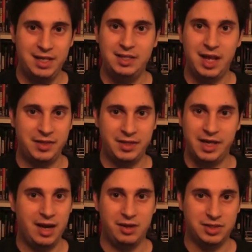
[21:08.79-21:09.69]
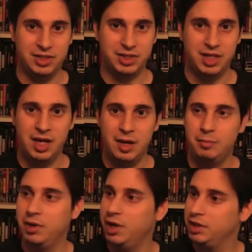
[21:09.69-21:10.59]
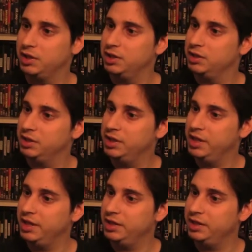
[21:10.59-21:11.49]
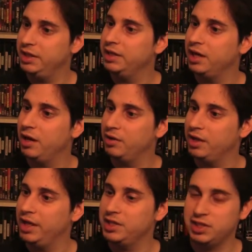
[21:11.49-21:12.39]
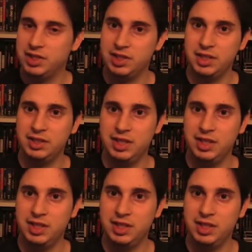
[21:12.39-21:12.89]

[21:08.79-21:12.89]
Nothing else. But it's